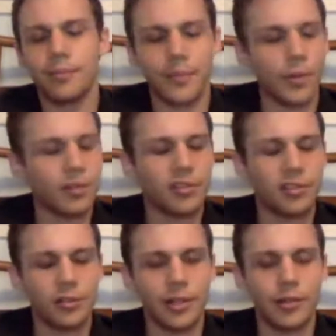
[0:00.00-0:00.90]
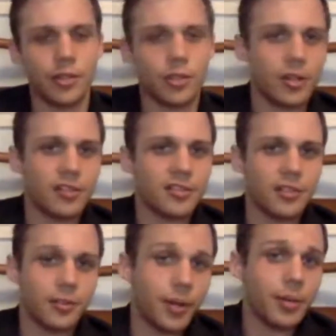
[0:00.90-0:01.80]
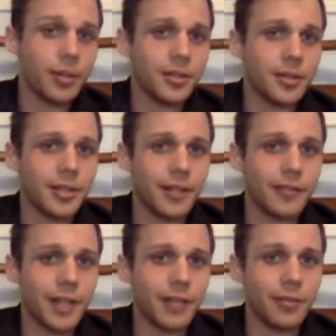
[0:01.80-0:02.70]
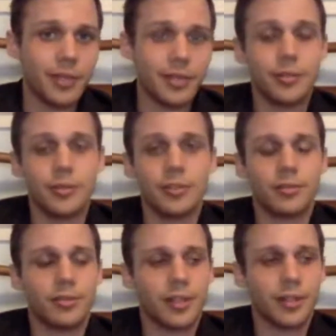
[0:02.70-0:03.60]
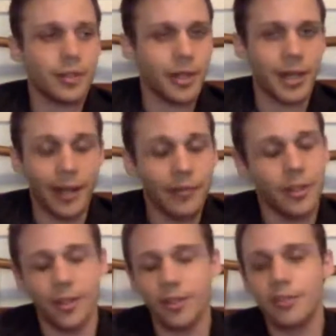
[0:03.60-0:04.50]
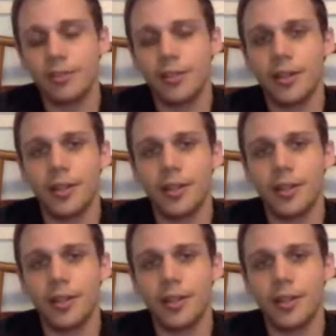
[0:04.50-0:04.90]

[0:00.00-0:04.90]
There's a certain level of trust to the public that they have to have in me too. Just saying, look, I have done this.